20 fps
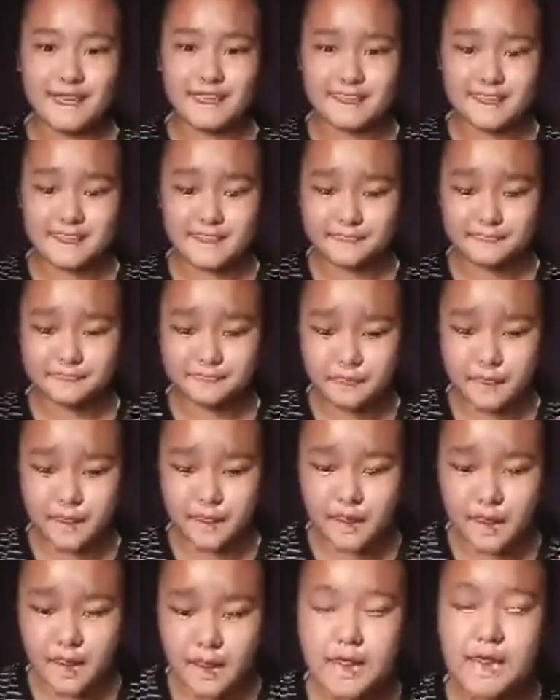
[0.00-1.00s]
It was
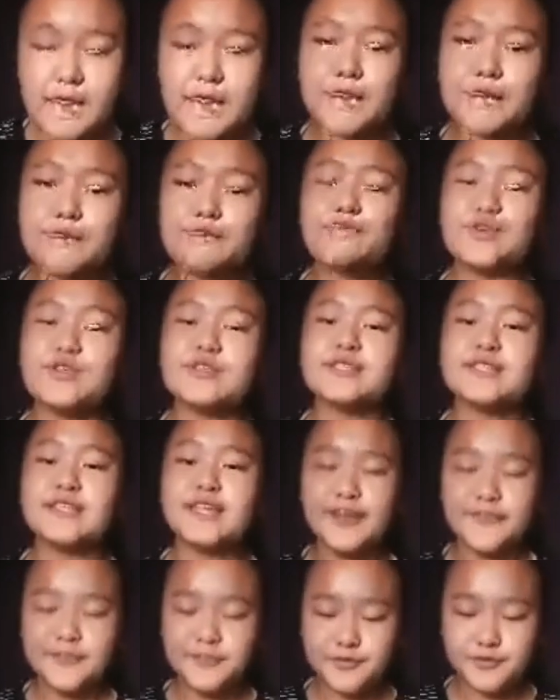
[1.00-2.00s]
gift for
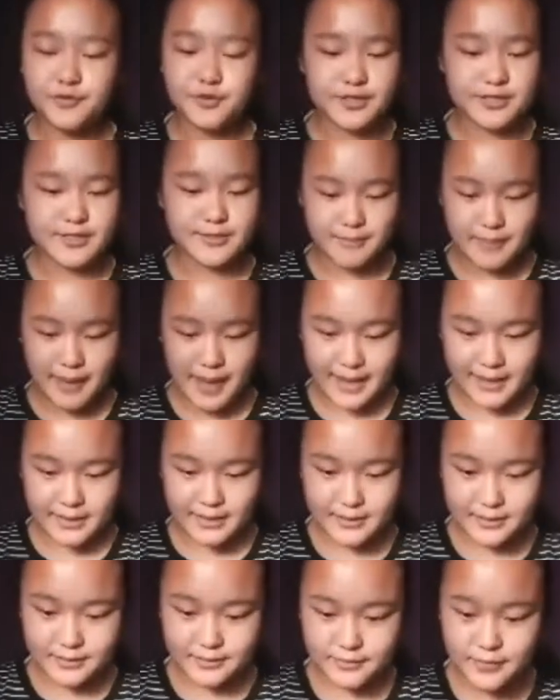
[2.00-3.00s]
Tibet, where
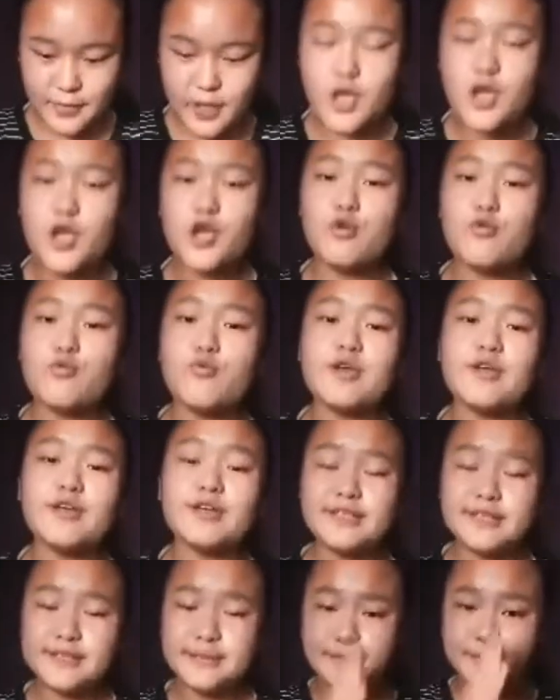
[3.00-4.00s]
his speeches
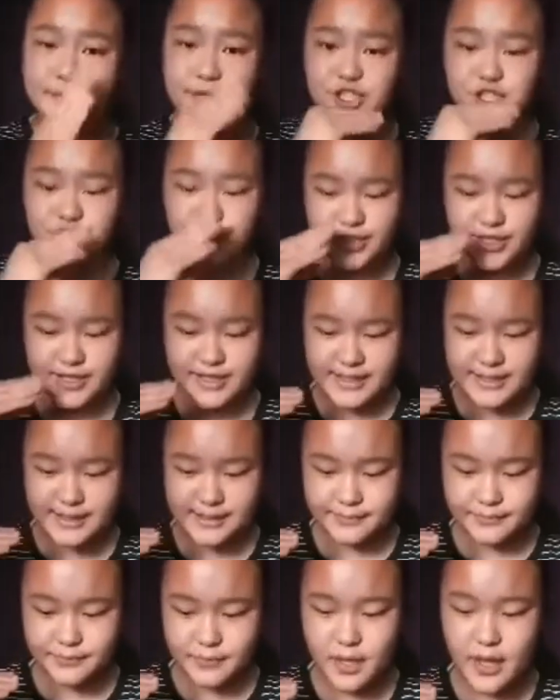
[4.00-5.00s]
have been
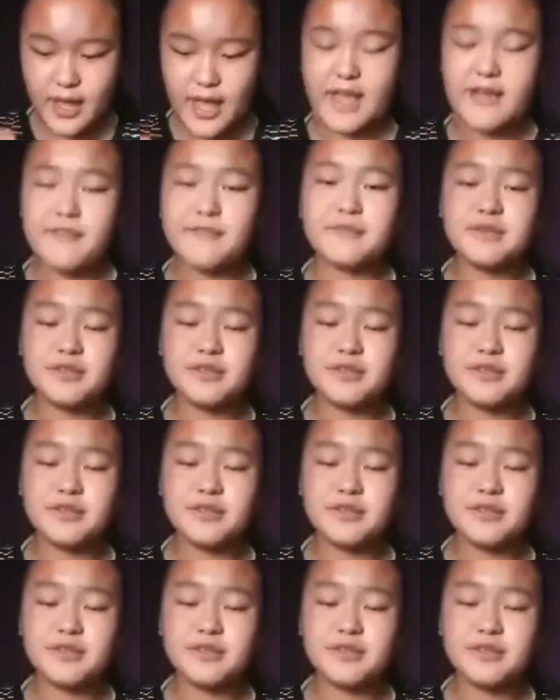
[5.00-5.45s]
goblets.